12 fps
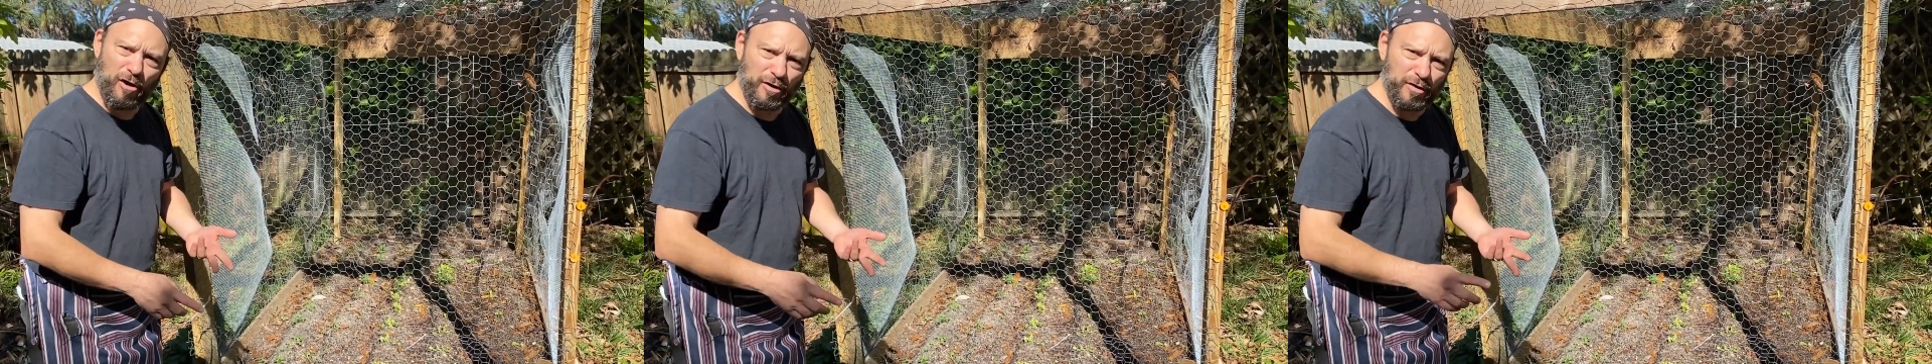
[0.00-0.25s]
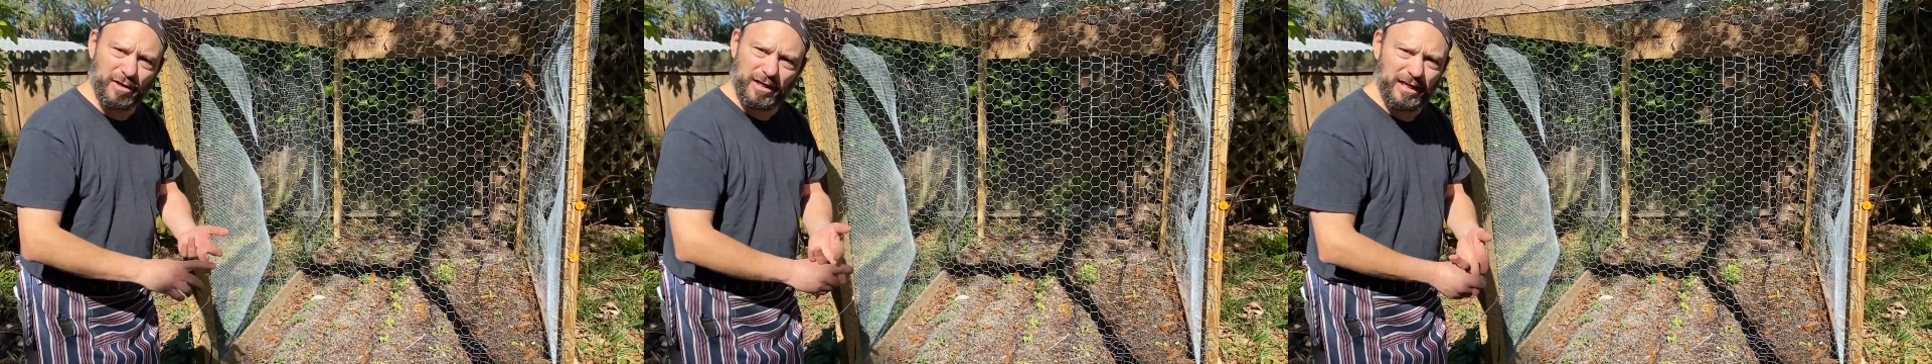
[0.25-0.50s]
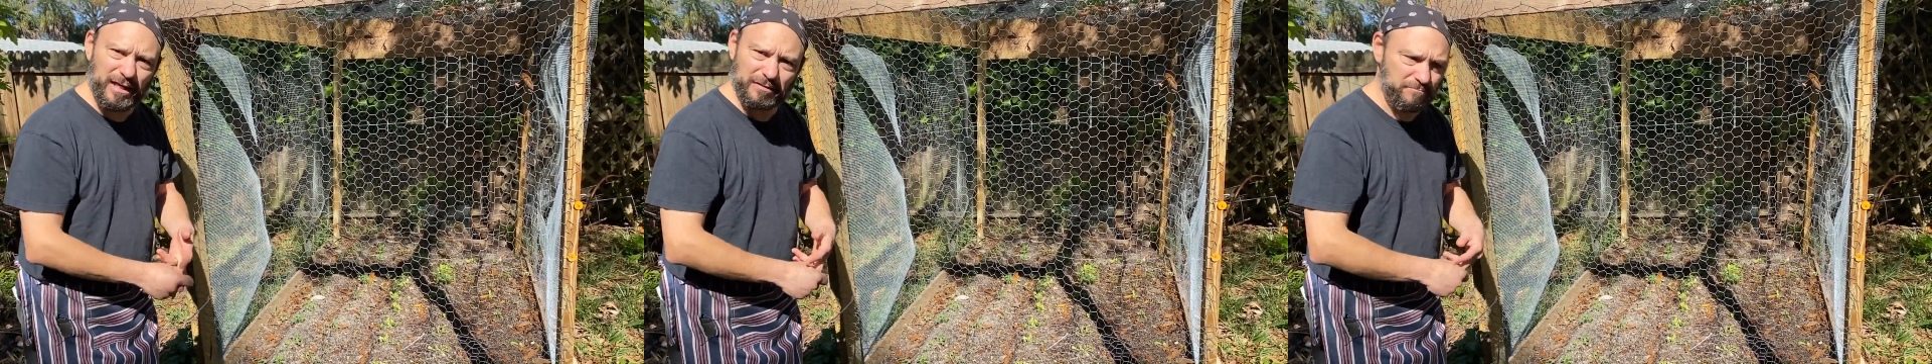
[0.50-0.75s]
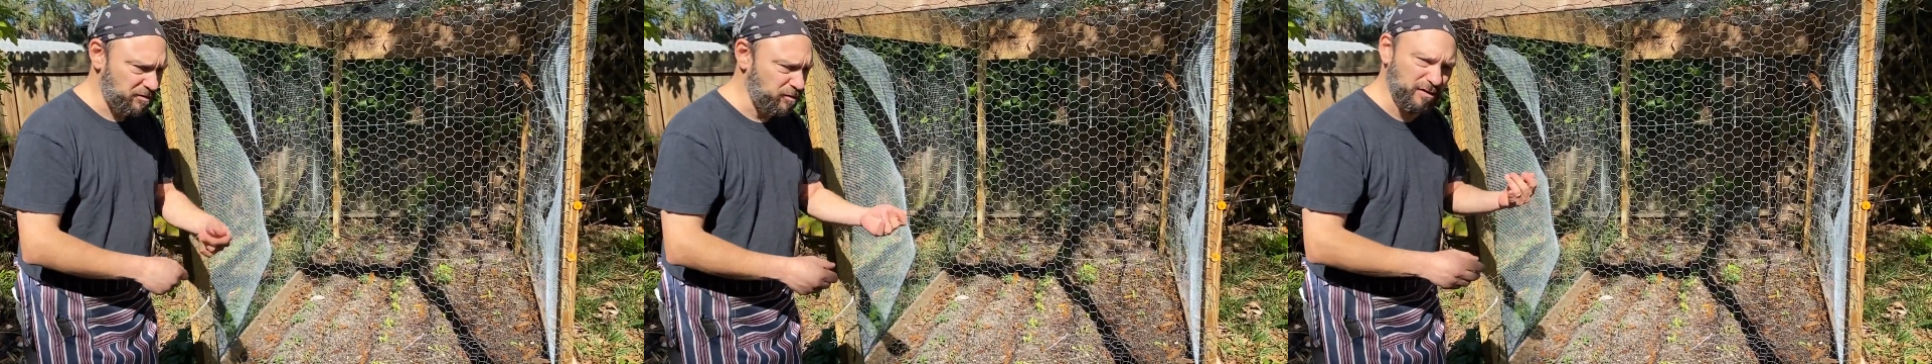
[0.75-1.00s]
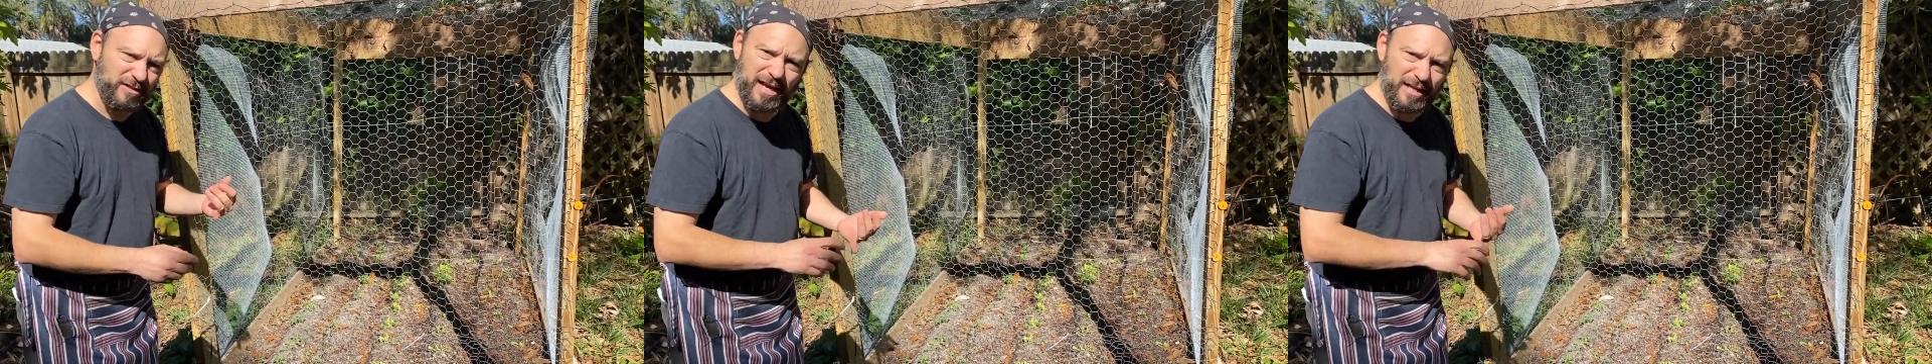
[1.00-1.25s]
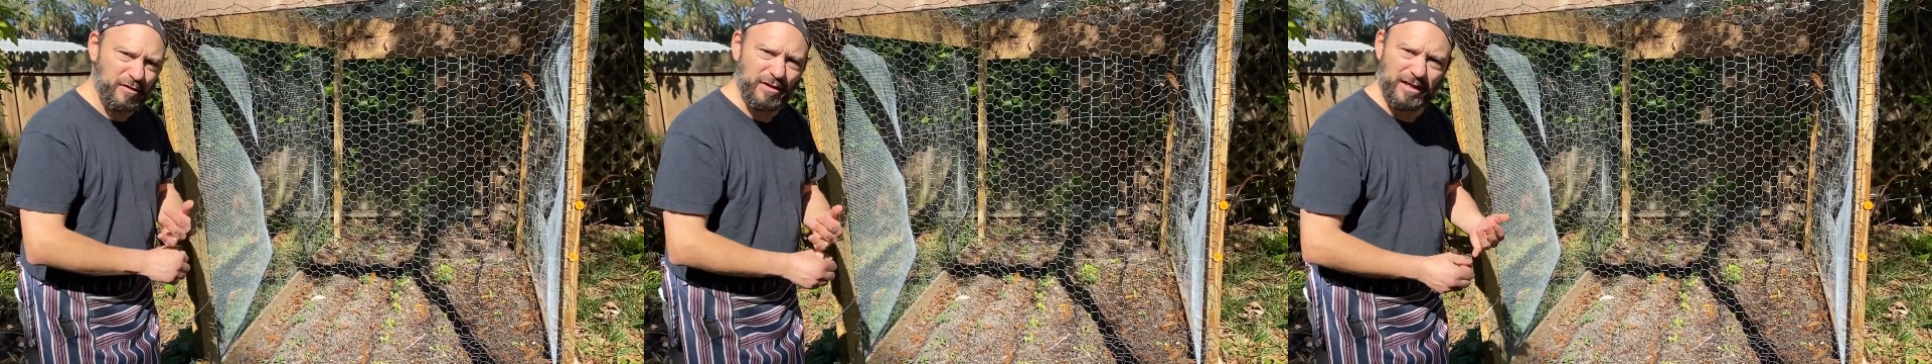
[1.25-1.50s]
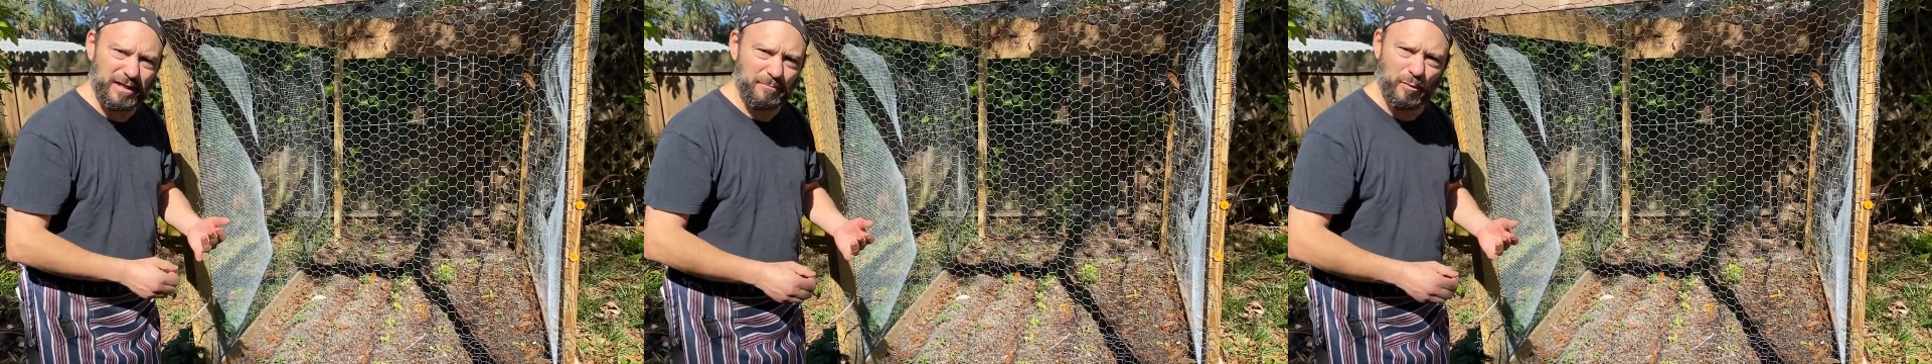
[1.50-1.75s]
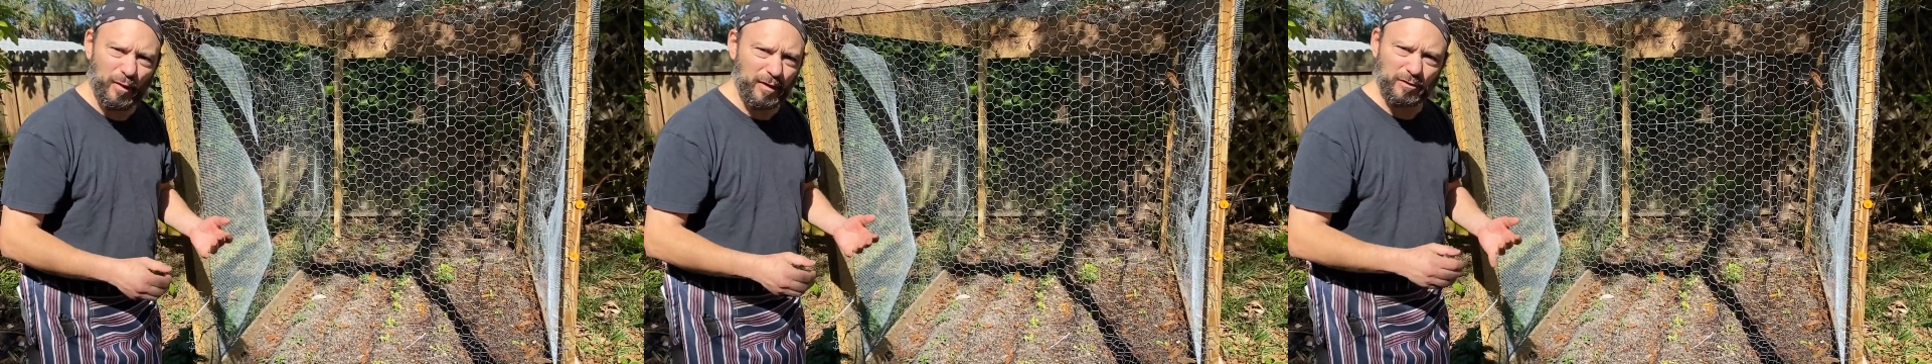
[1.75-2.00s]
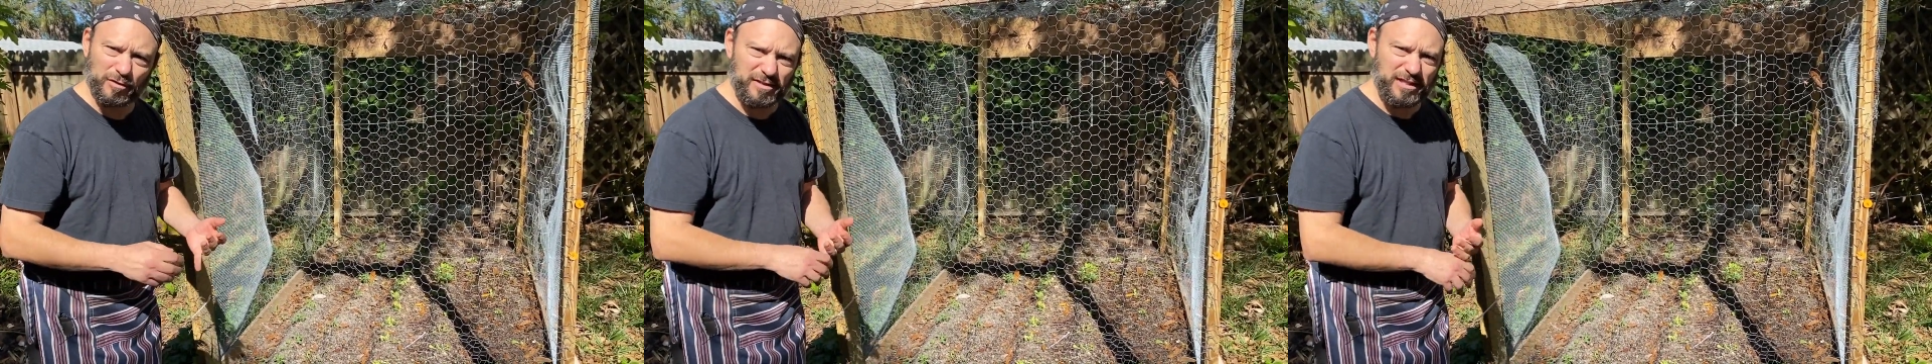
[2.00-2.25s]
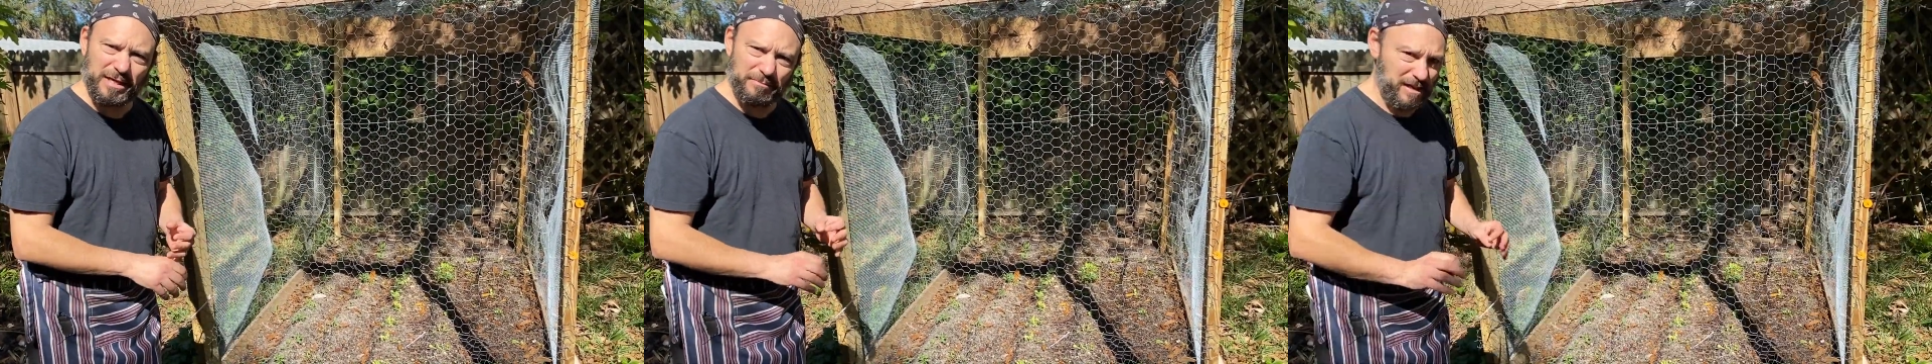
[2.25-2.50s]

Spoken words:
you can eat it sauteed, you can eat it boiled or steamed.